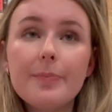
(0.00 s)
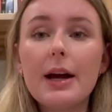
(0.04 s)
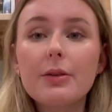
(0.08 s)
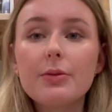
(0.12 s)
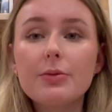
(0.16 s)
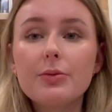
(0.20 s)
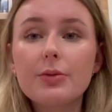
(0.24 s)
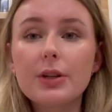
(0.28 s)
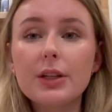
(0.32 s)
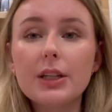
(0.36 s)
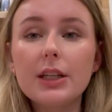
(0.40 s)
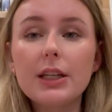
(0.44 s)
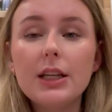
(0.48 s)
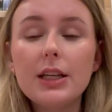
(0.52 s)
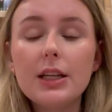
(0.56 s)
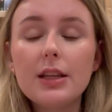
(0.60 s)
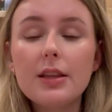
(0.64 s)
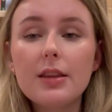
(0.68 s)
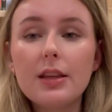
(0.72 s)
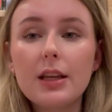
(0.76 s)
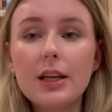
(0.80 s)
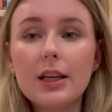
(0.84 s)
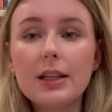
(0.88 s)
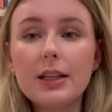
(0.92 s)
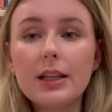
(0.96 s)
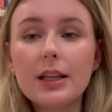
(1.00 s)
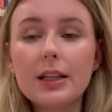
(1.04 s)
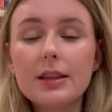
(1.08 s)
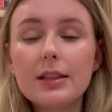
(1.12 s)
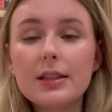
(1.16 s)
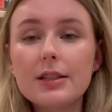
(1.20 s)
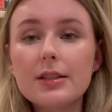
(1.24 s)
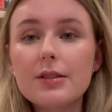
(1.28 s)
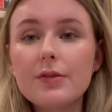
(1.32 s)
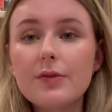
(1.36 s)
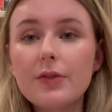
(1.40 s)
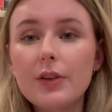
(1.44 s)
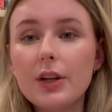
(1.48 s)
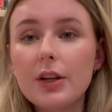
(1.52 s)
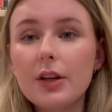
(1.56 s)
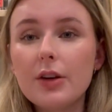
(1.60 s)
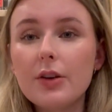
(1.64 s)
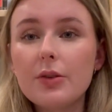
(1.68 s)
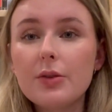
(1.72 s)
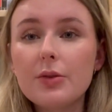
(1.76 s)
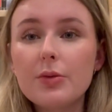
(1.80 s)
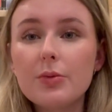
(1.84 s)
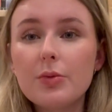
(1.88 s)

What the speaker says: I really think that this video